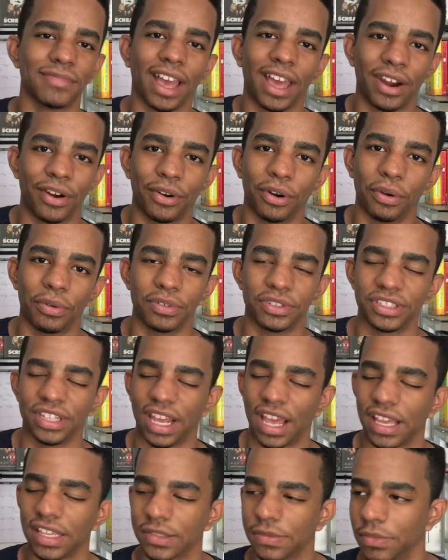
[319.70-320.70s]
I don't know what she
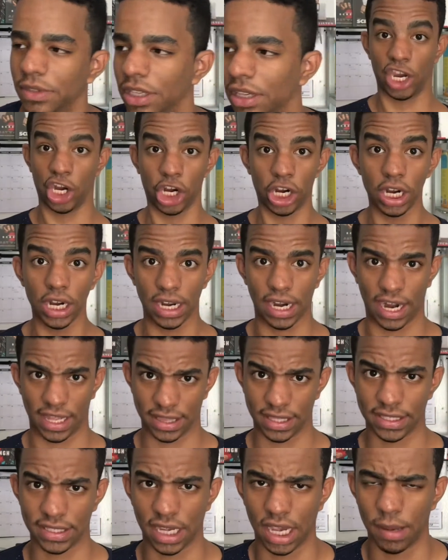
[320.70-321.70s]
asked me. I heard it
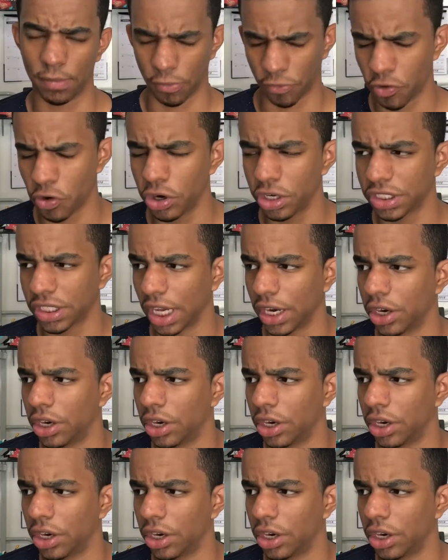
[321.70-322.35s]
at the time, of course I